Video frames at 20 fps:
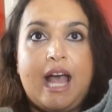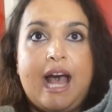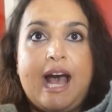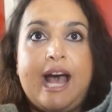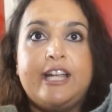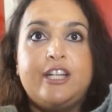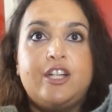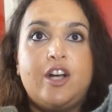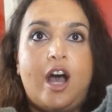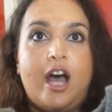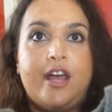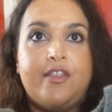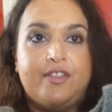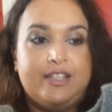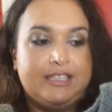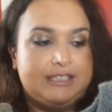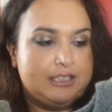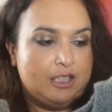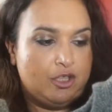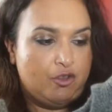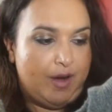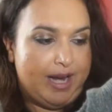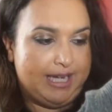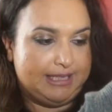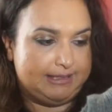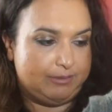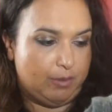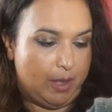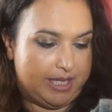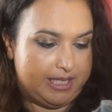I got this gray
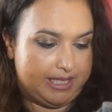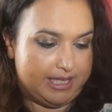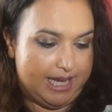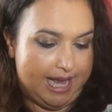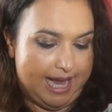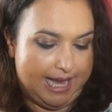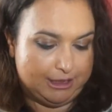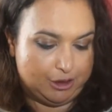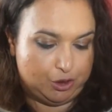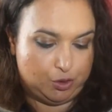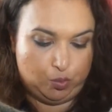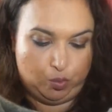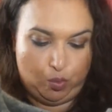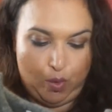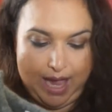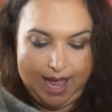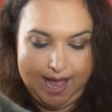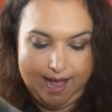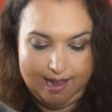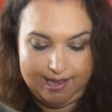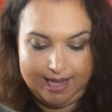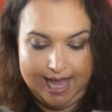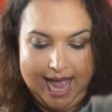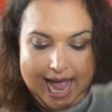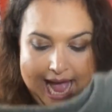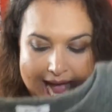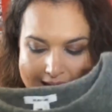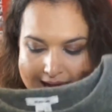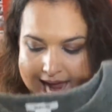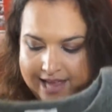sweater as well.
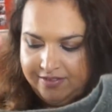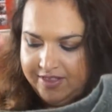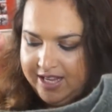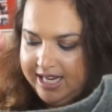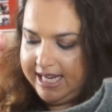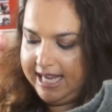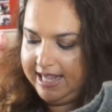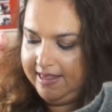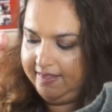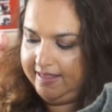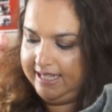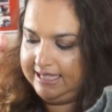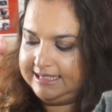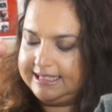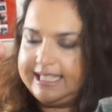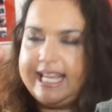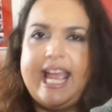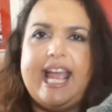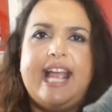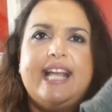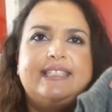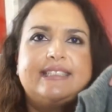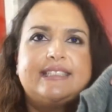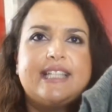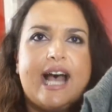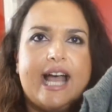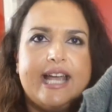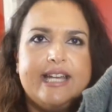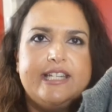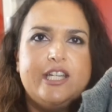I think in this
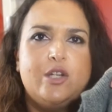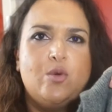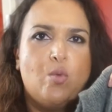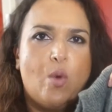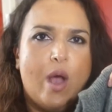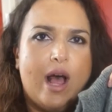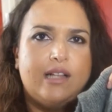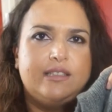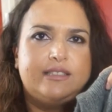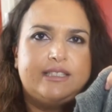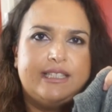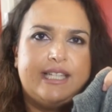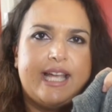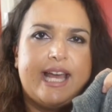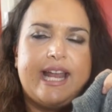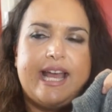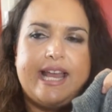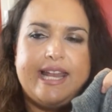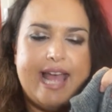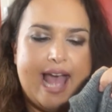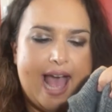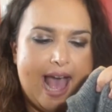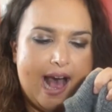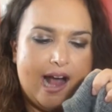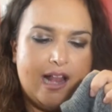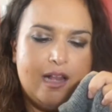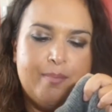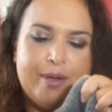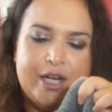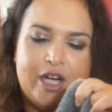case, I did well to get an
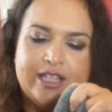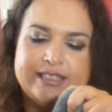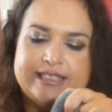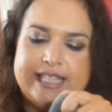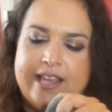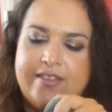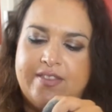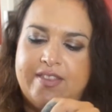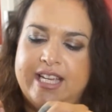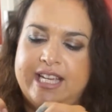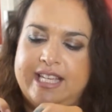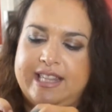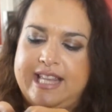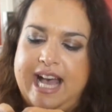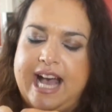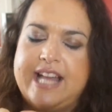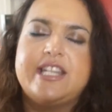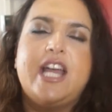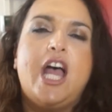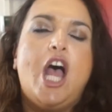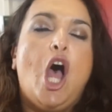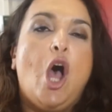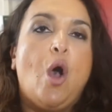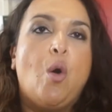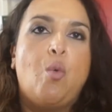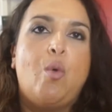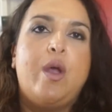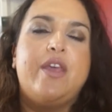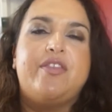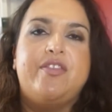L because I think that
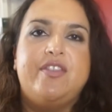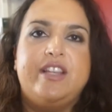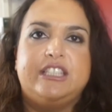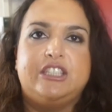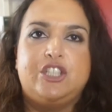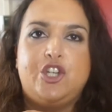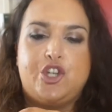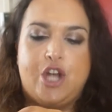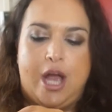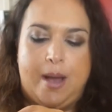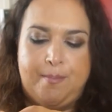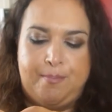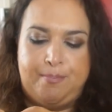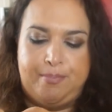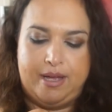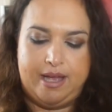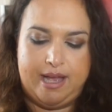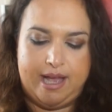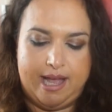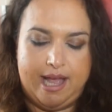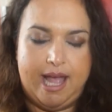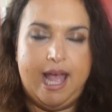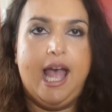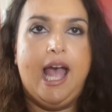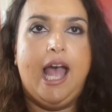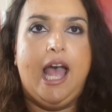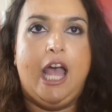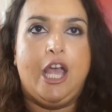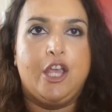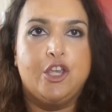with this jumper,
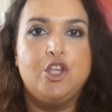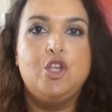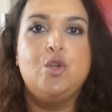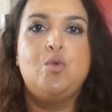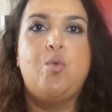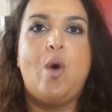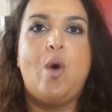you